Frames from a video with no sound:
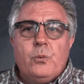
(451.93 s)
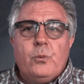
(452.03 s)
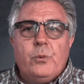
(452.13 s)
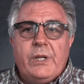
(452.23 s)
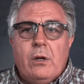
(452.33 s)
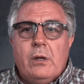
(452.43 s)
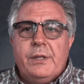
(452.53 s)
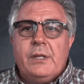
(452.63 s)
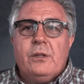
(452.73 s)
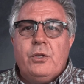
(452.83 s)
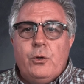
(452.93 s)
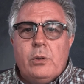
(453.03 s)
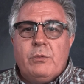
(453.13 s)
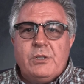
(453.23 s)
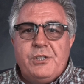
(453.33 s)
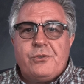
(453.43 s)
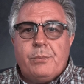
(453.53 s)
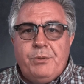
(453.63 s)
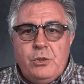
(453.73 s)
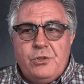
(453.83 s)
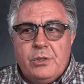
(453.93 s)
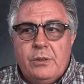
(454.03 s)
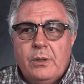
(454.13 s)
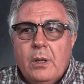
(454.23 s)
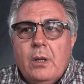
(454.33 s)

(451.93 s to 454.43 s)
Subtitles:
regarding the normal distribution,